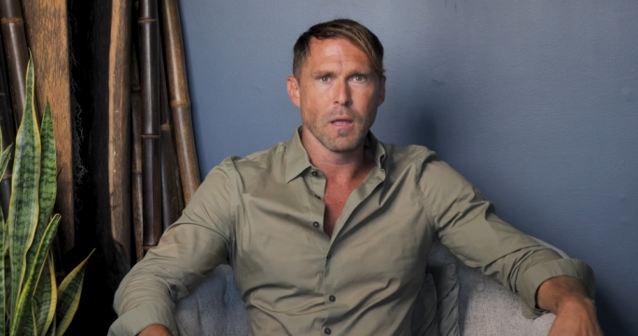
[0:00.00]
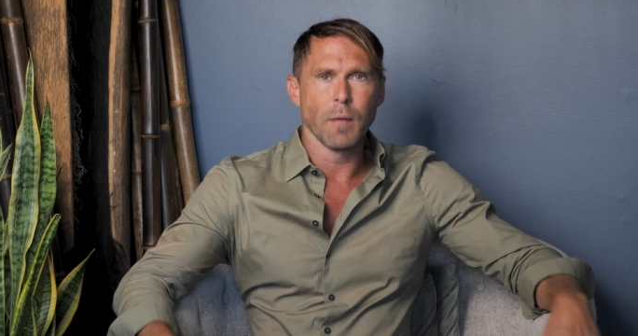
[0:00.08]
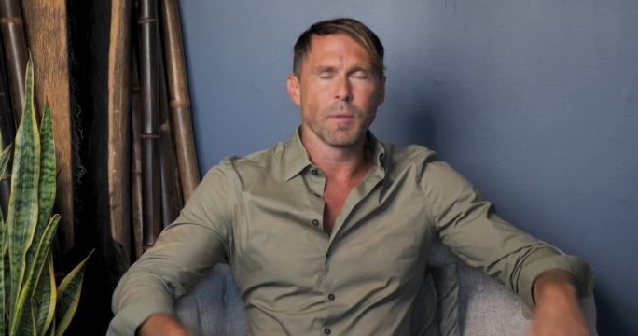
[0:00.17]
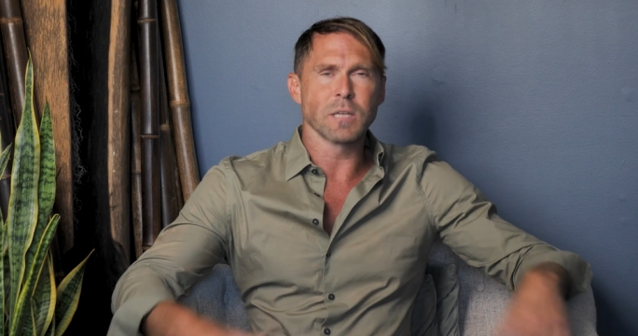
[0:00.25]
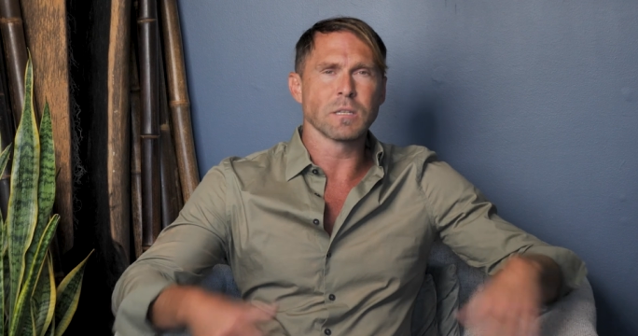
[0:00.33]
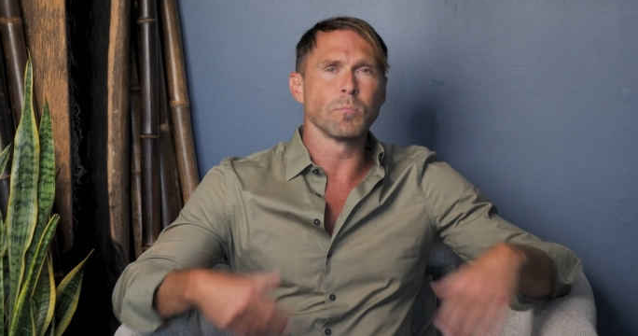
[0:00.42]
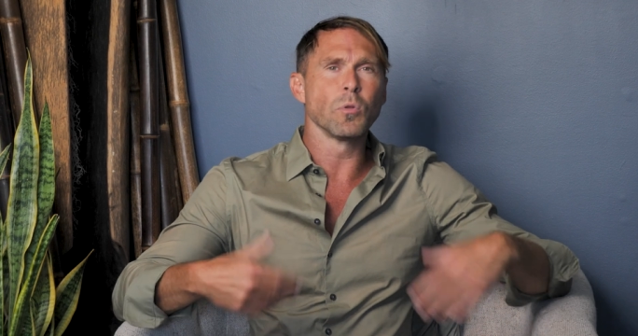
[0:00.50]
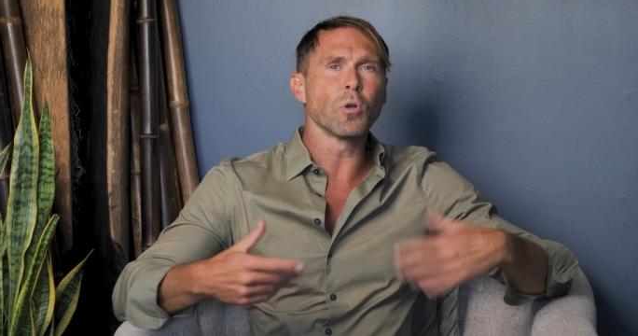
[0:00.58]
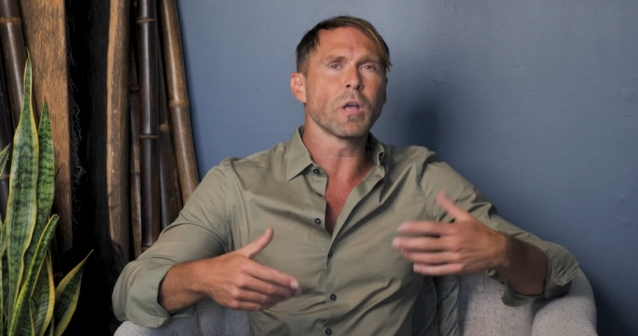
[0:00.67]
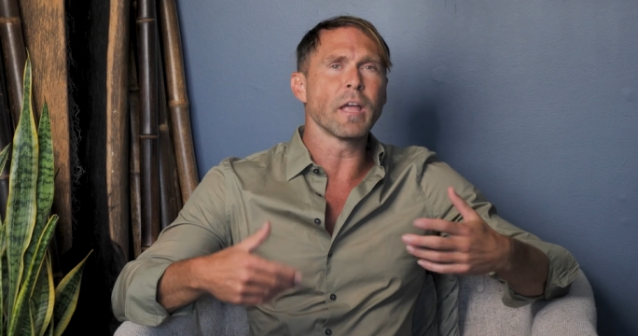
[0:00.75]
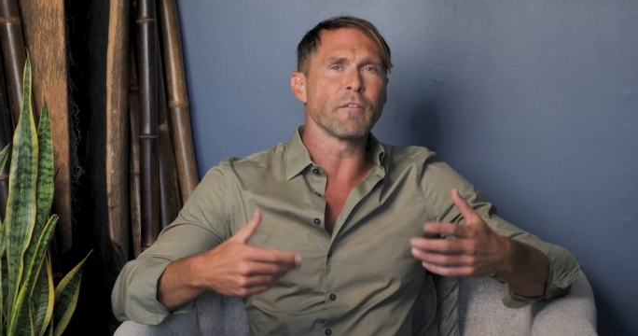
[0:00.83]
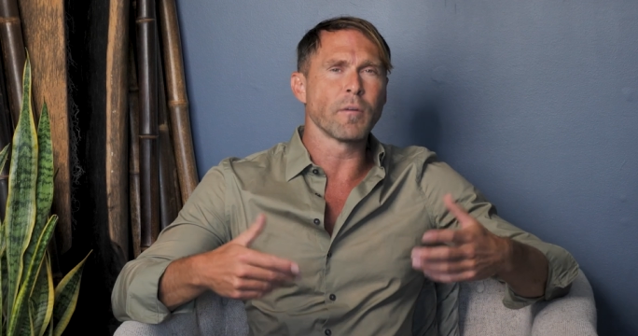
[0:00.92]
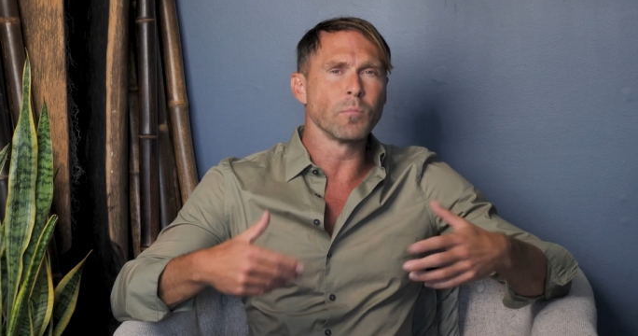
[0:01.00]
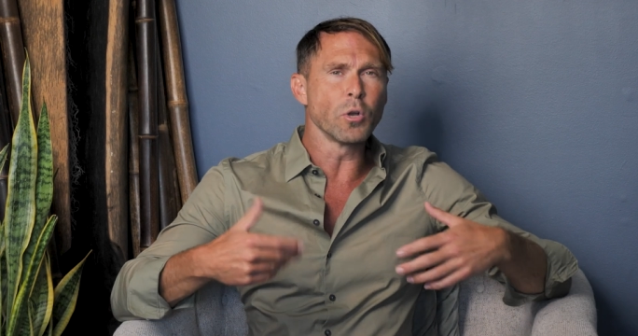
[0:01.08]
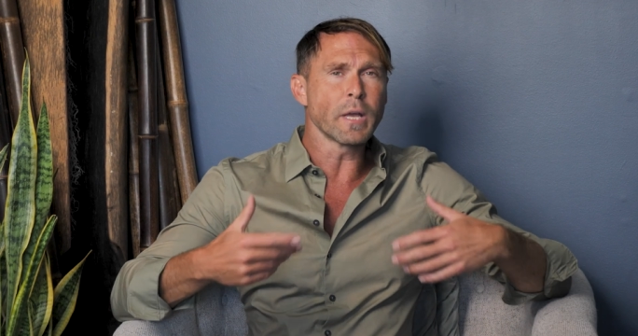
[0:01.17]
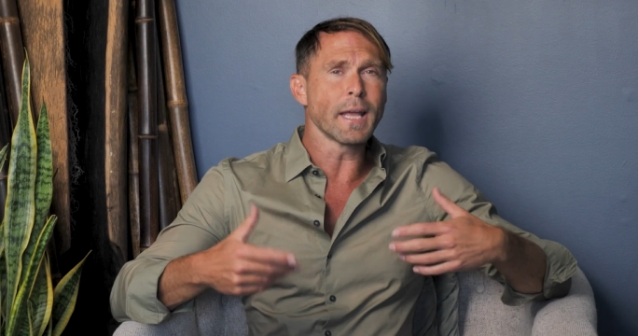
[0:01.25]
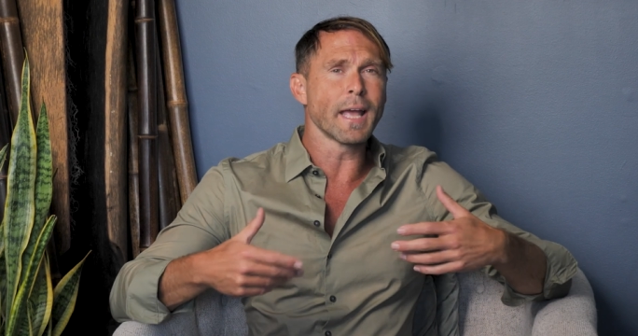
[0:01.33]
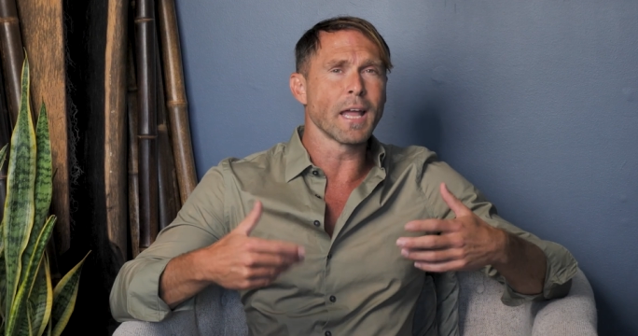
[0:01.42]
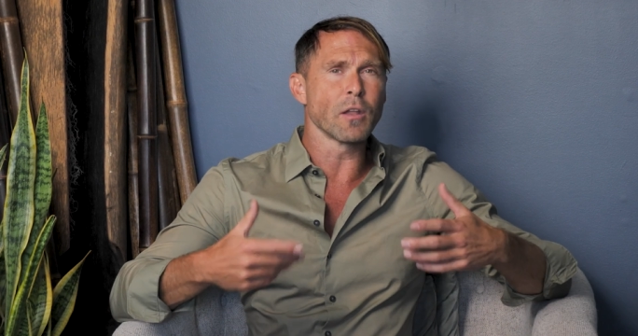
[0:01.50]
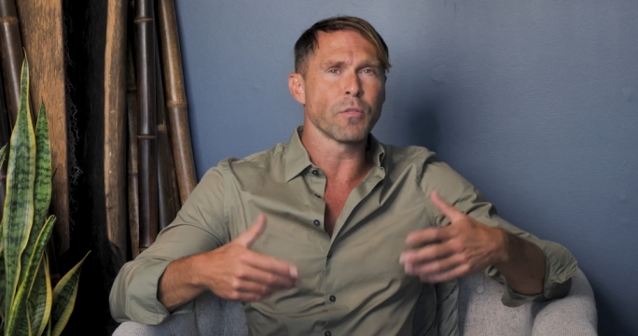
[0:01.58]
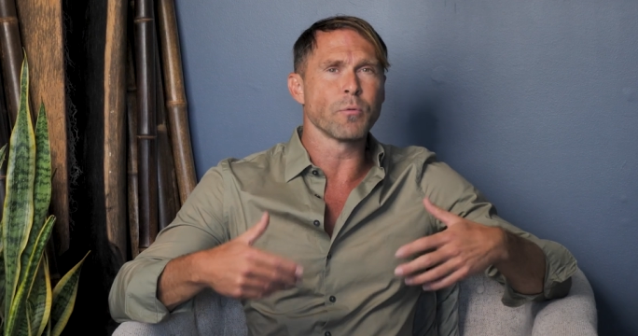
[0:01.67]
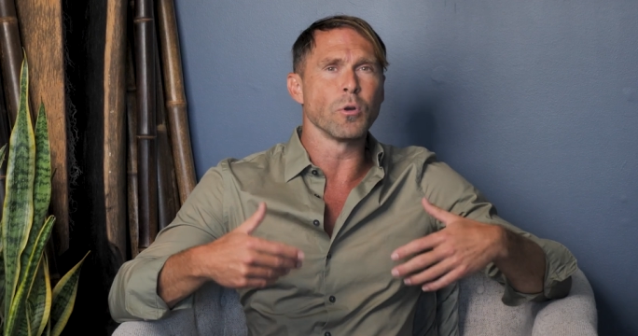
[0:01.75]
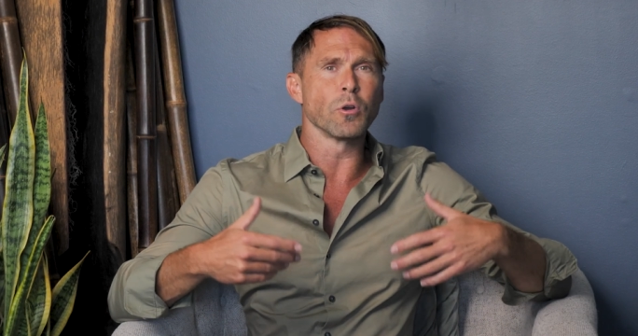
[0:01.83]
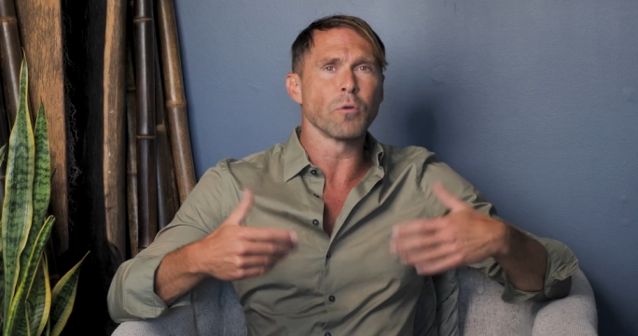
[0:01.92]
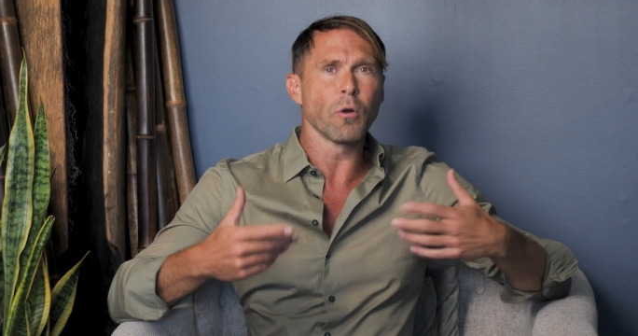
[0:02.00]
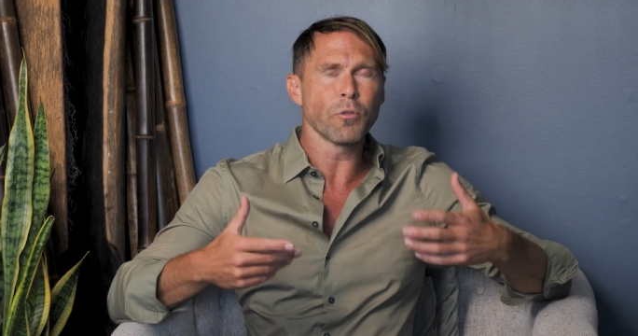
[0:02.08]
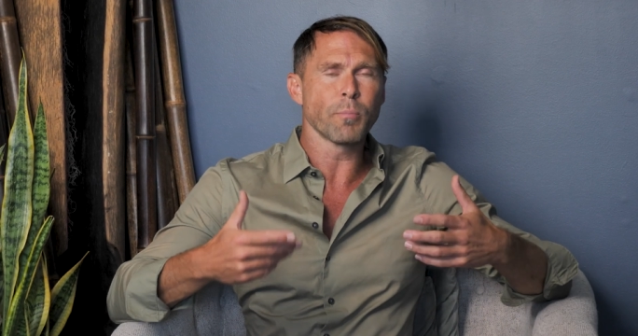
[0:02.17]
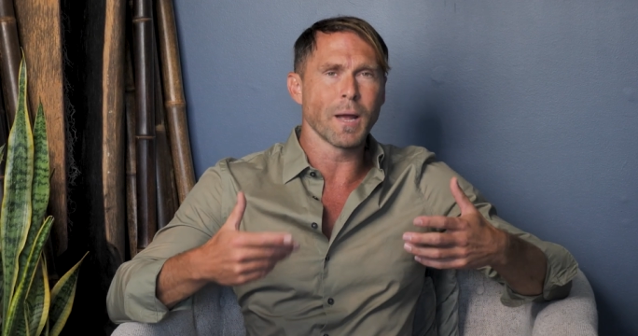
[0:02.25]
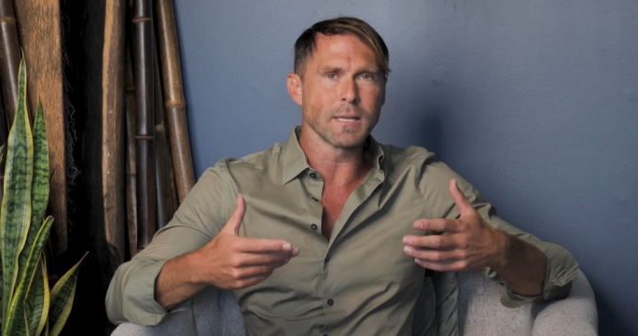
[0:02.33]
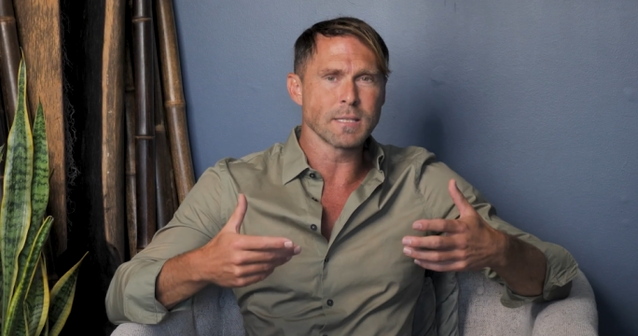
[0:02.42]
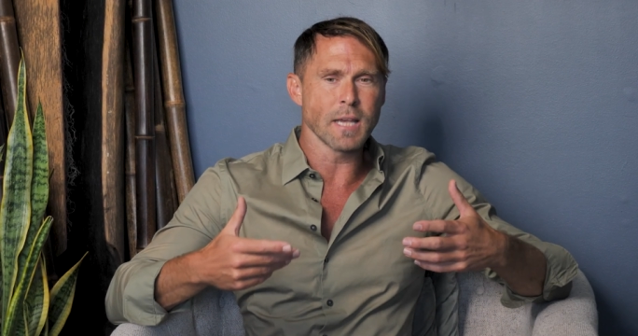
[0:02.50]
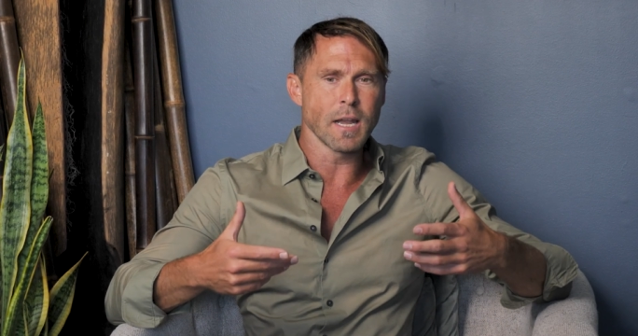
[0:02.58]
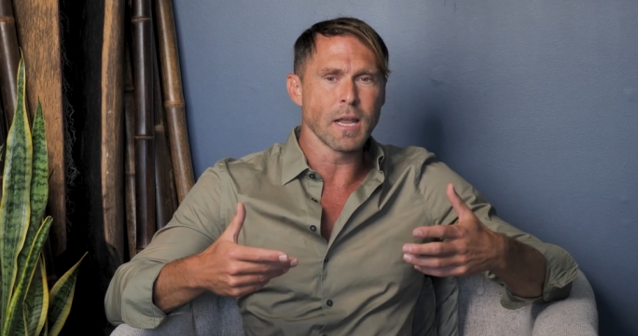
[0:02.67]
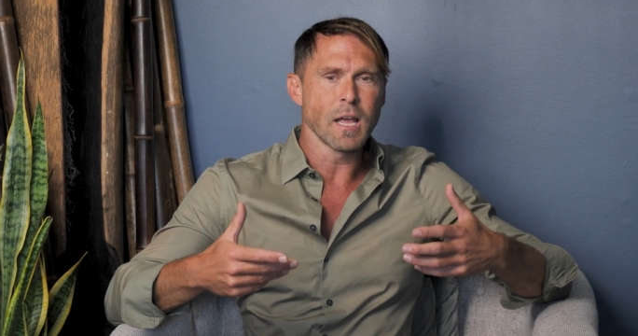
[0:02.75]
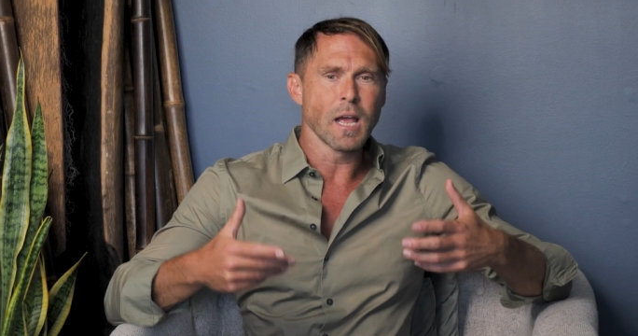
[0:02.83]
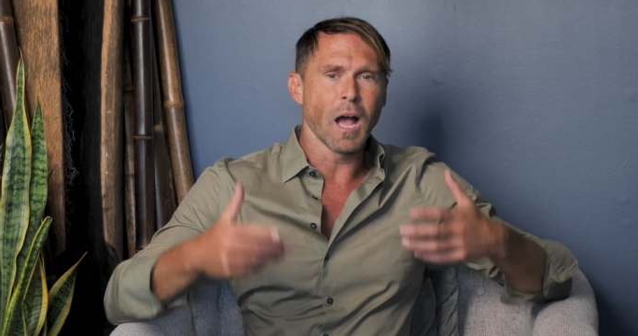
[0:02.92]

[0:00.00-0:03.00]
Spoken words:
Because if I'm looking at it through a growth mindset,